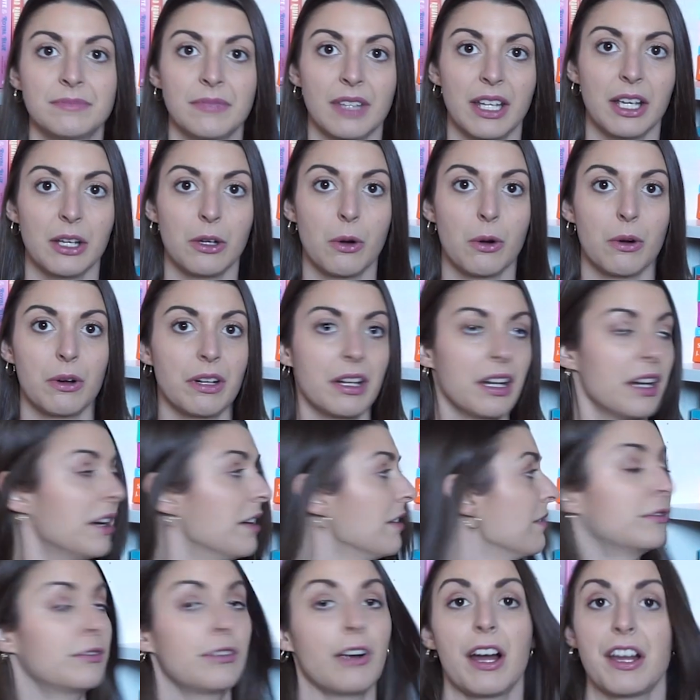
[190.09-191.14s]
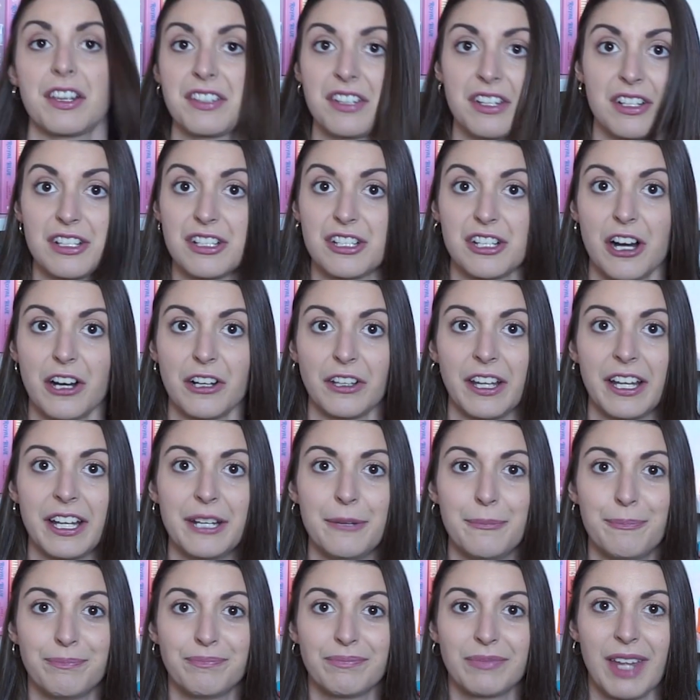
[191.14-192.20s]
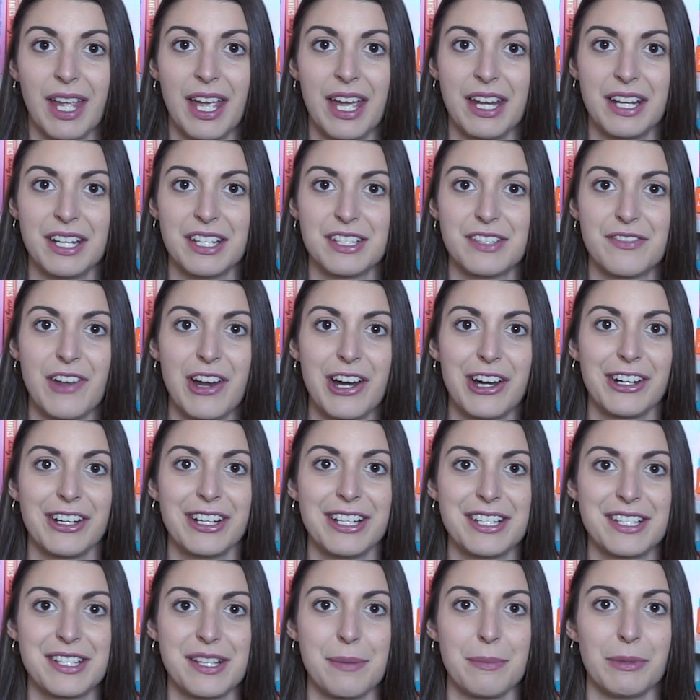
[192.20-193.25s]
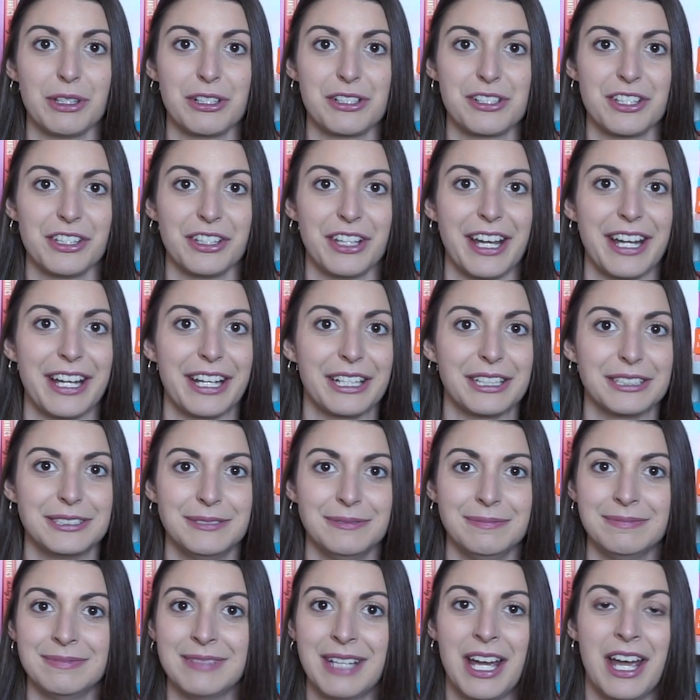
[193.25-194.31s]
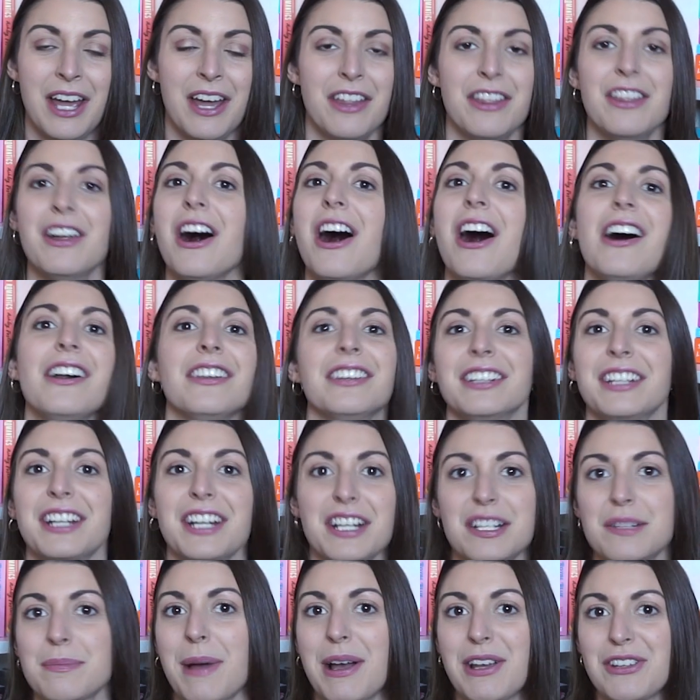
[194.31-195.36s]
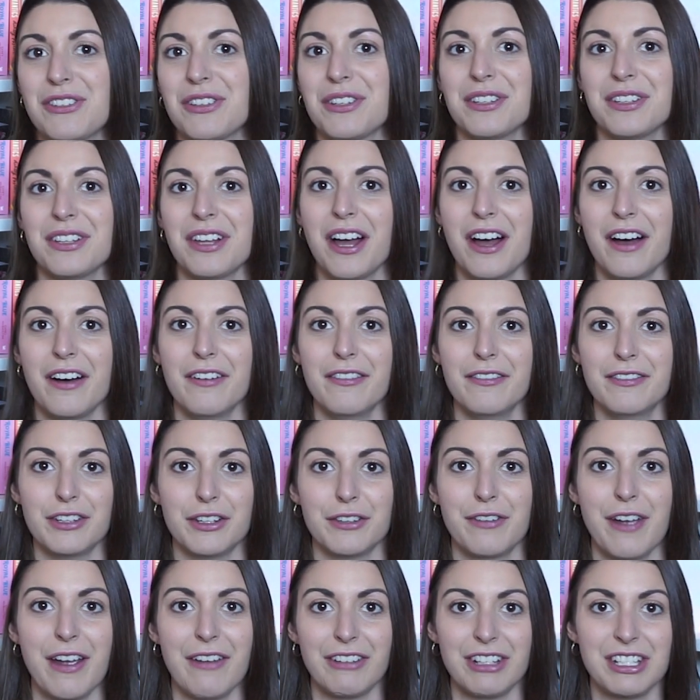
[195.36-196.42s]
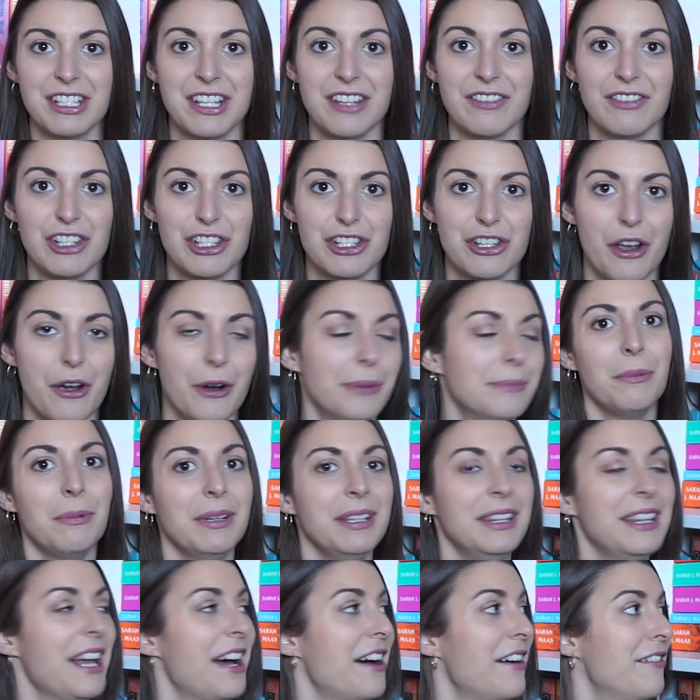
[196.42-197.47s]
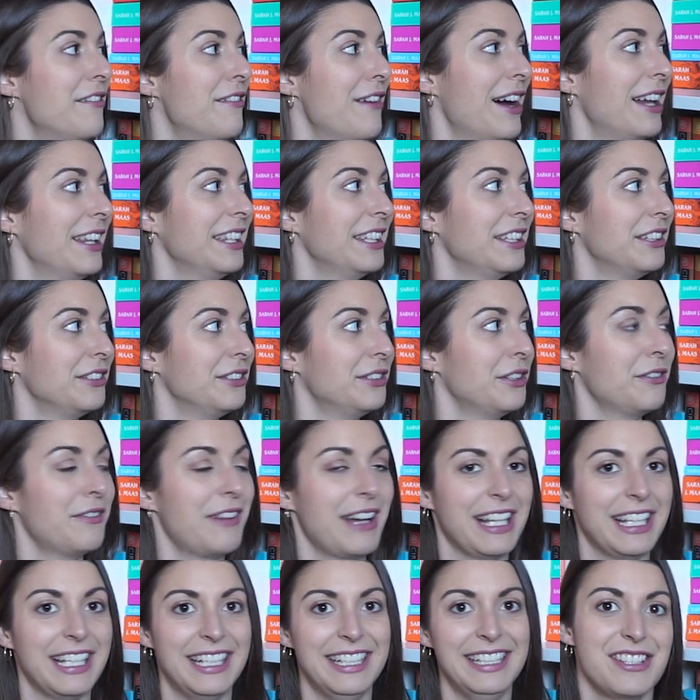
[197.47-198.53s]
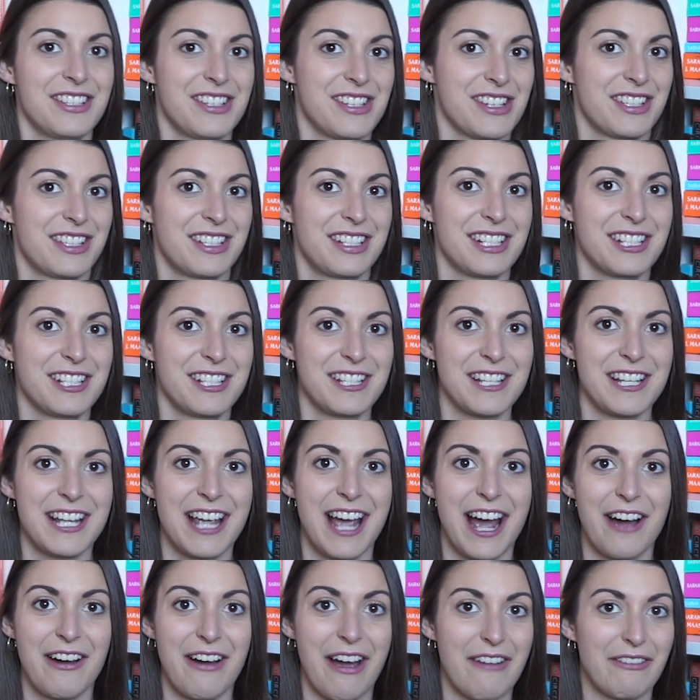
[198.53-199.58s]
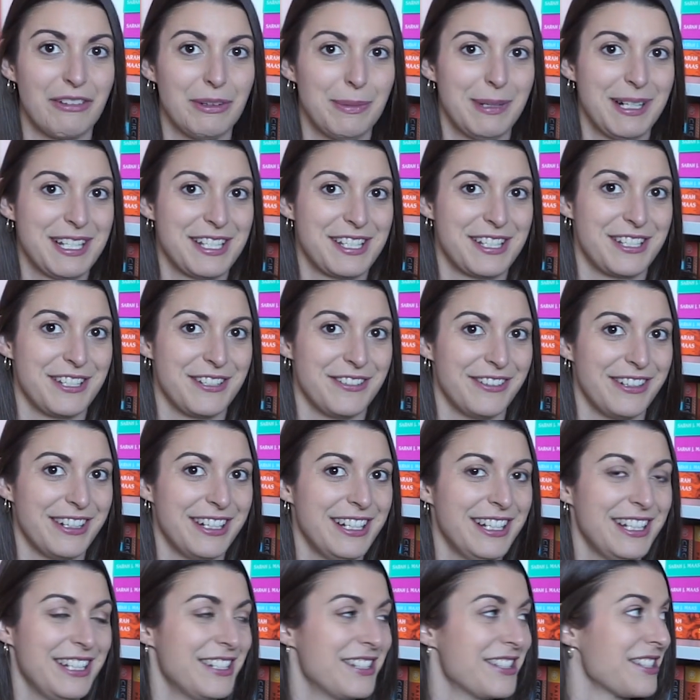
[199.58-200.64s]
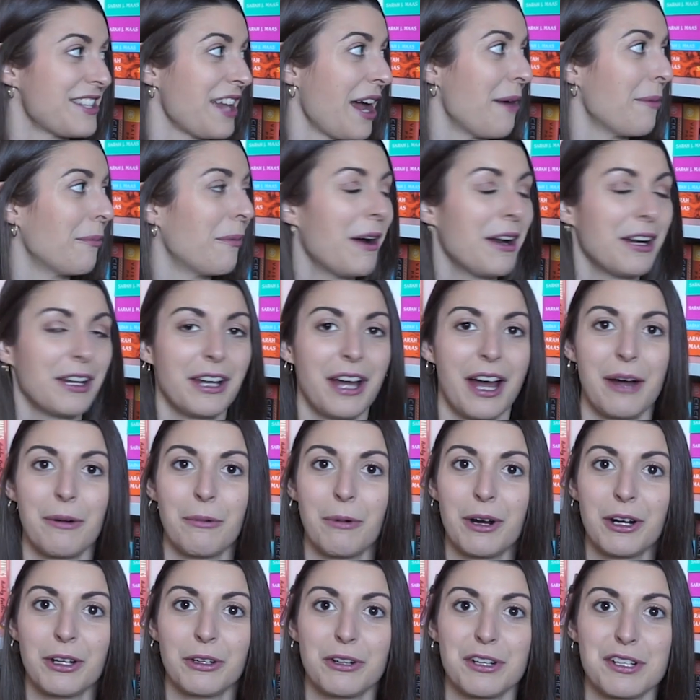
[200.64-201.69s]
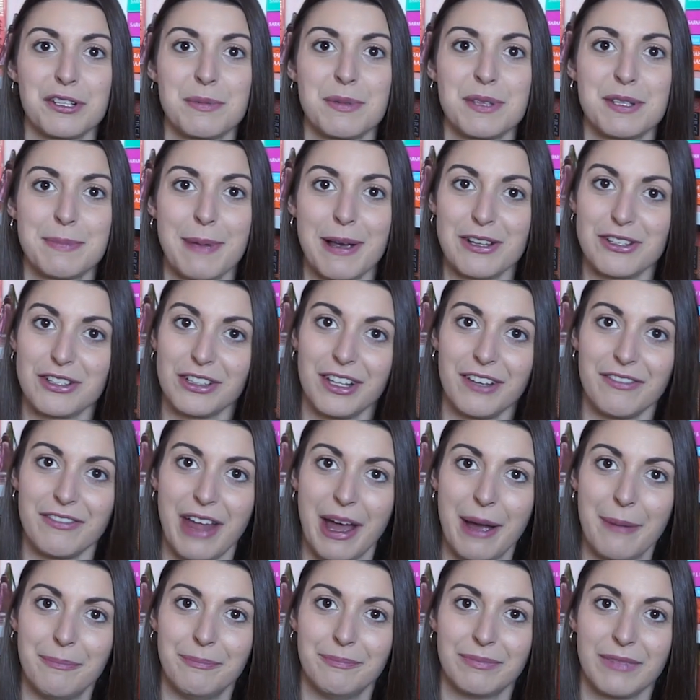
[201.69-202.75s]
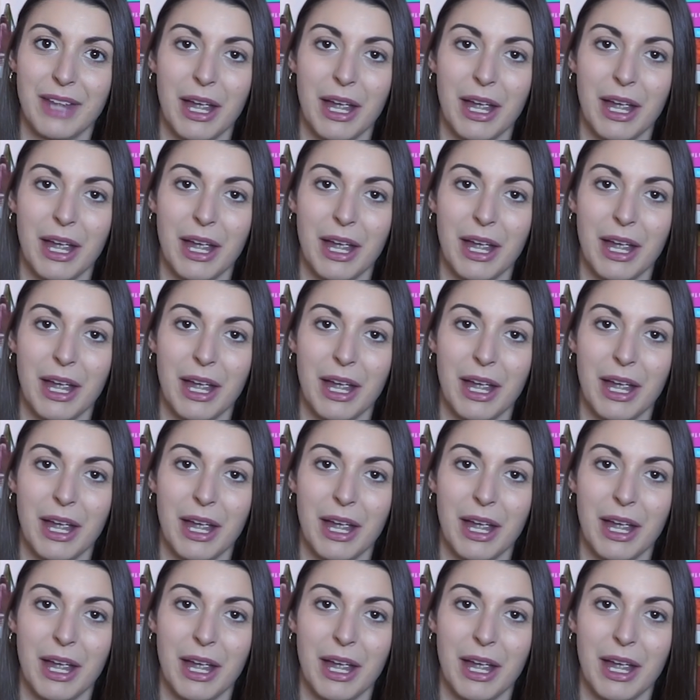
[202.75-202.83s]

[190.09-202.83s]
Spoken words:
A Court of Frost and Starlight. And it's very similar to like the holiday special of your favorite TV show. Would love a little novella just to see how everybody's doing, and just I want a Christmas special of them.